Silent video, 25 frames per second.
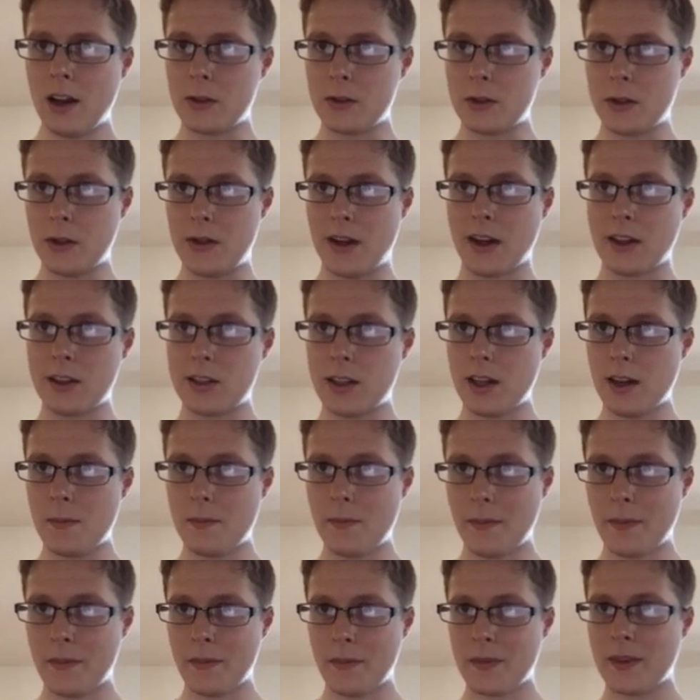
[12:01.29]
see you next time.
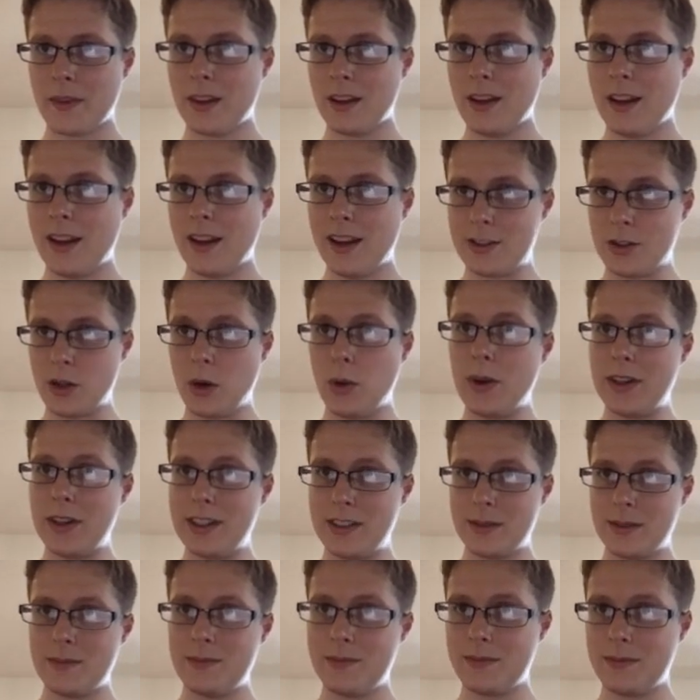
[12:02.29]
As
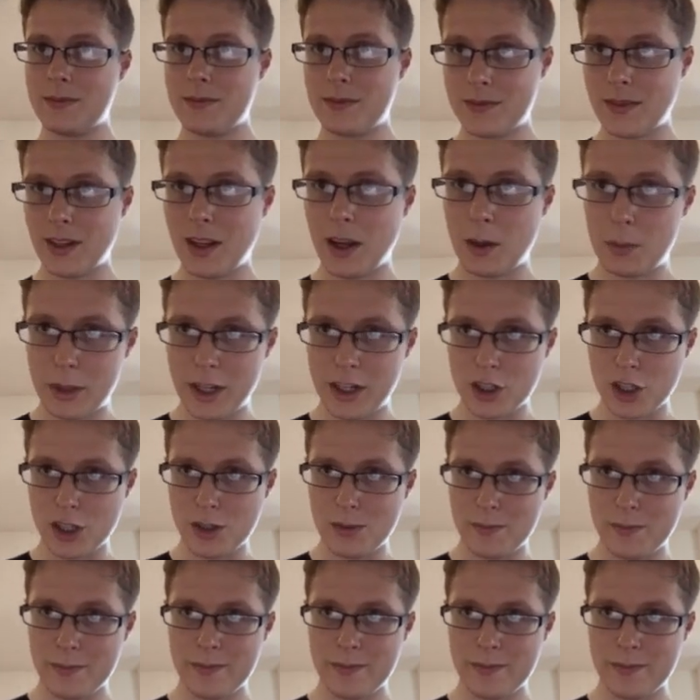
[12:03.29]
always, a pleasure.